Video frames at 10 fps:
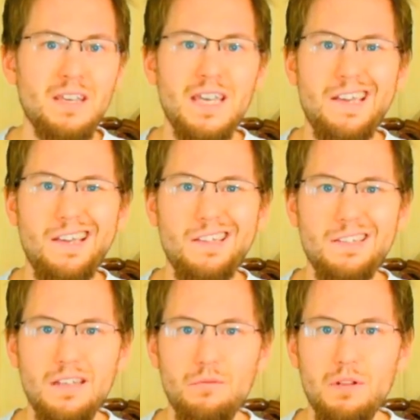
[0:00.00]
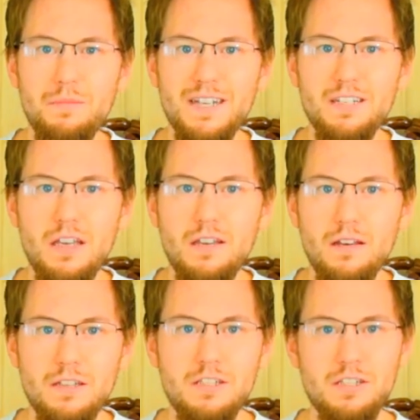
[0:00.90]
and then we might
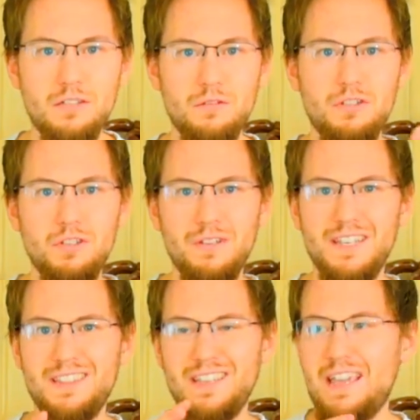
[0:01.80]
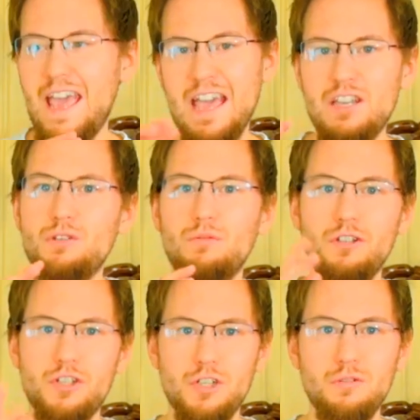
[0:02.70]
cut to doing the actual
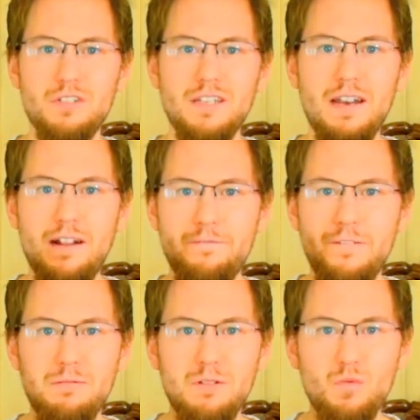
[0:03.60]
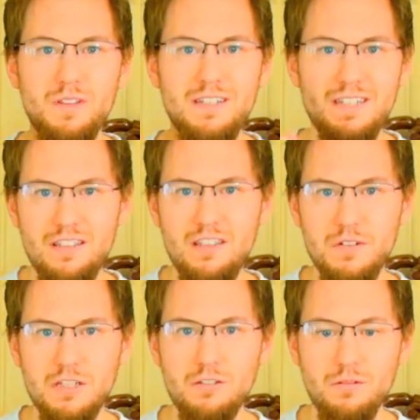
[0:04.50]
shoot, and I'll film it with the
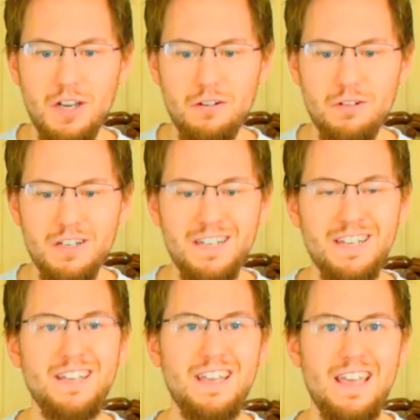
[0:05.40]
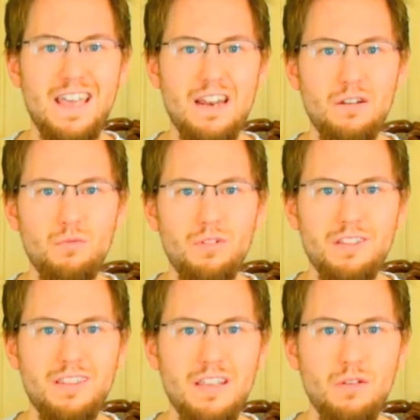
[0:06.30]
D7200 and we'll
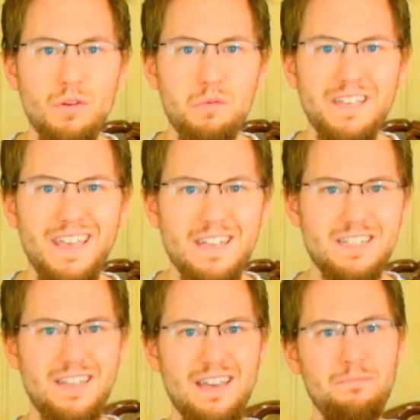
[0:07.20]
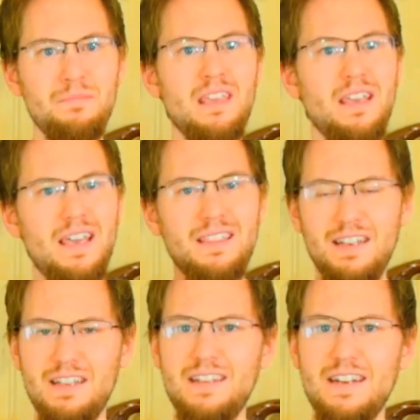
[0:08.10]
see what we get, yeah? And
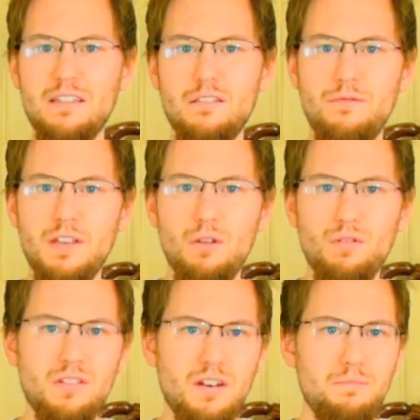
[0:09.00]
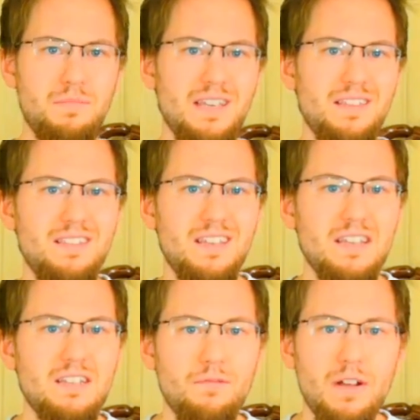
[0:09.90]
then in the next video it's gonna be the
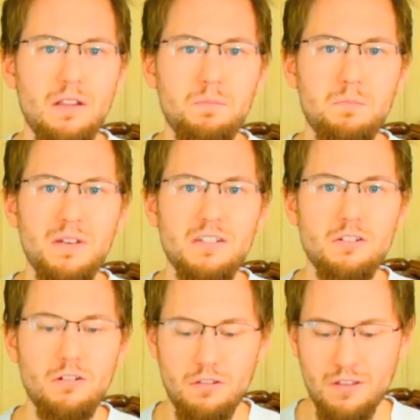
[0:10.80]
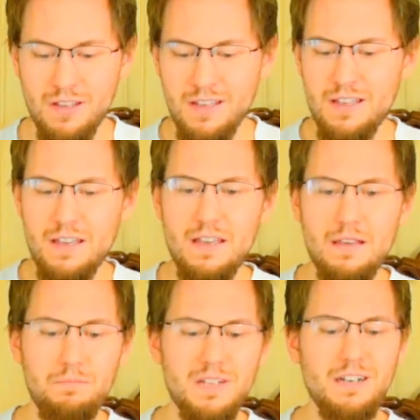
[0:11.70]
developed pictures.
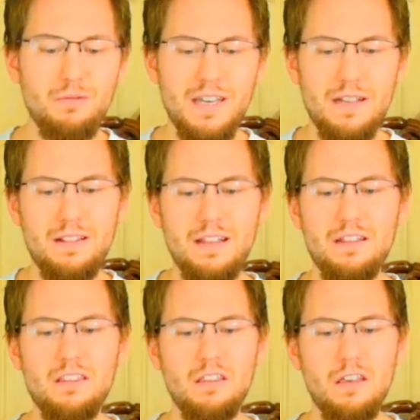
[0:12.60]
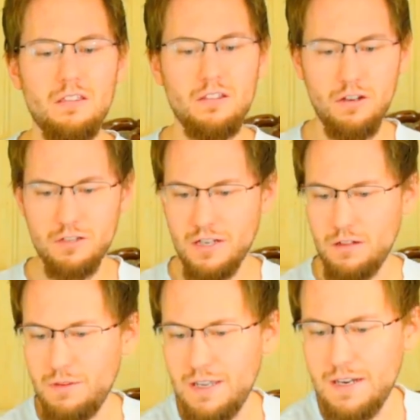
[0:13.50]
But anyway, let's start,
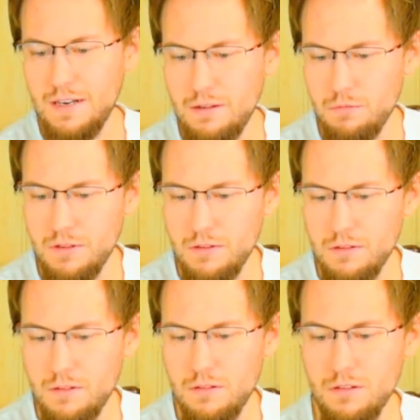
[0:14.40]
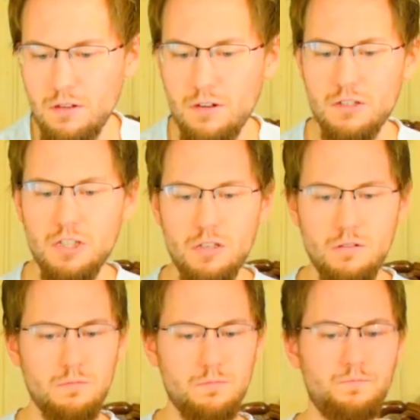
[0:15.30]
shall we? And I will start
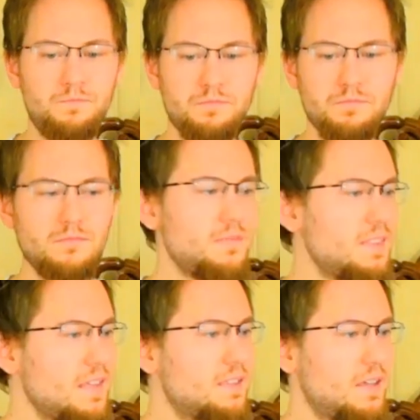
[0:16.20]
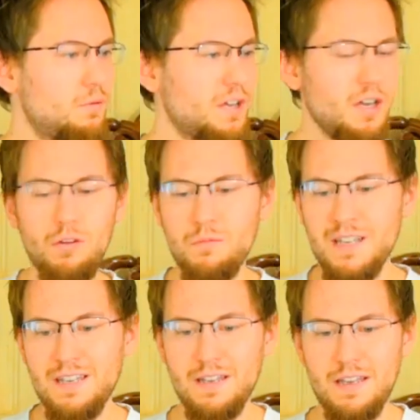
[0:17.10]
you. There we go.
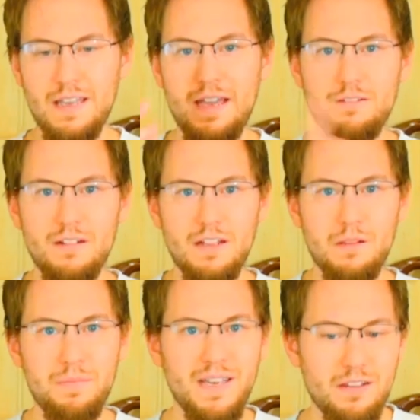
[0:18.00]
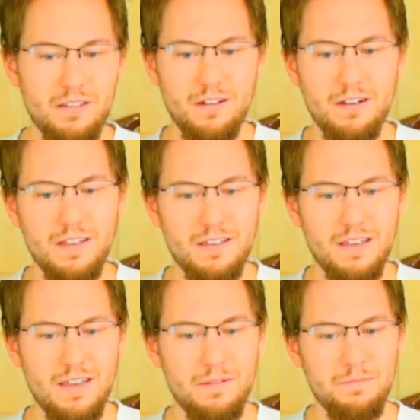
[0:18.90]
I have the little Panasonic
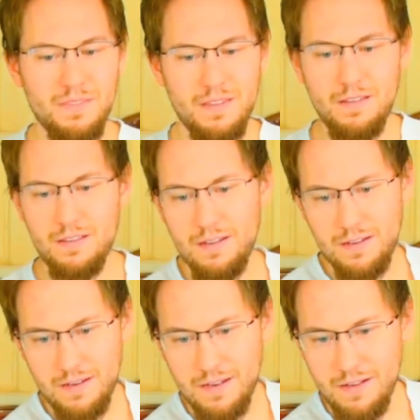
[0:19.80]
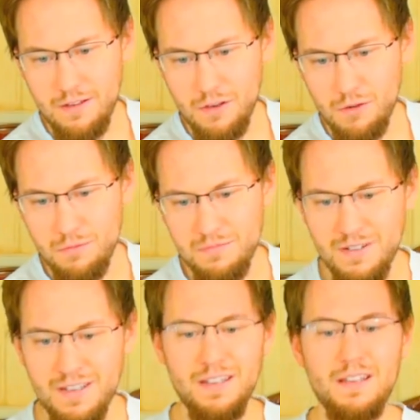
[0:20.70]
hello
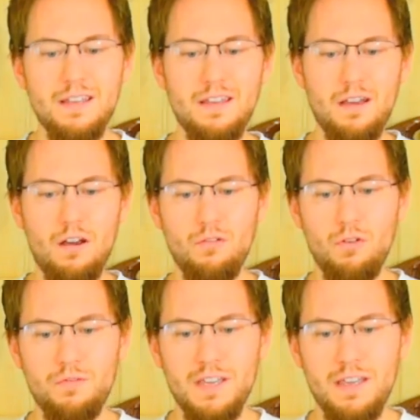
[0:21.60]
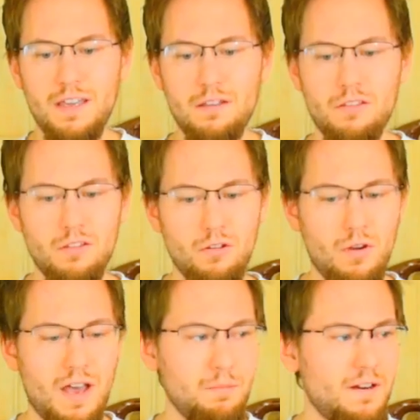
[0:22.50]
over here, so
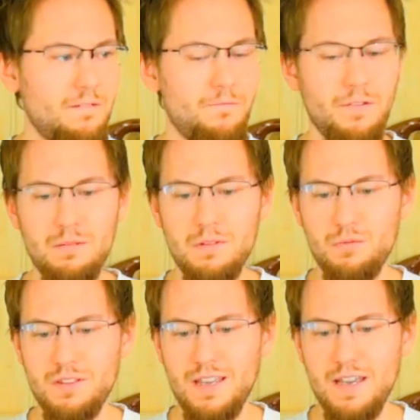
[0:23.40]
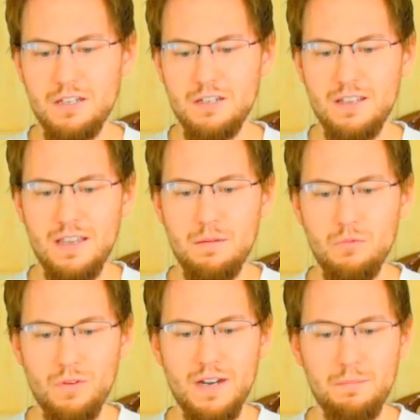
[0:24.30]
I'm gonna film it with the action
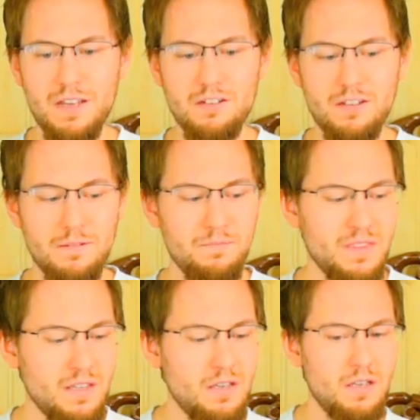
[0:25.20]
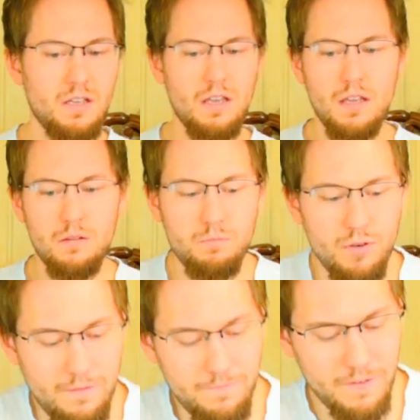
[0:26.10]
cam when I'm actually
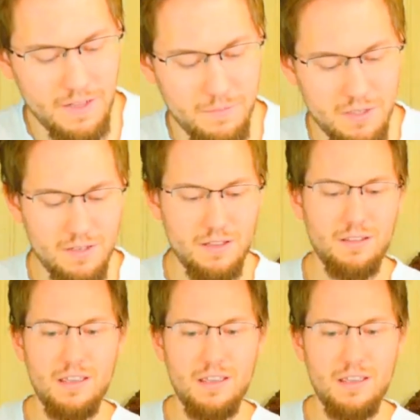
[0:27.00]
putting film into this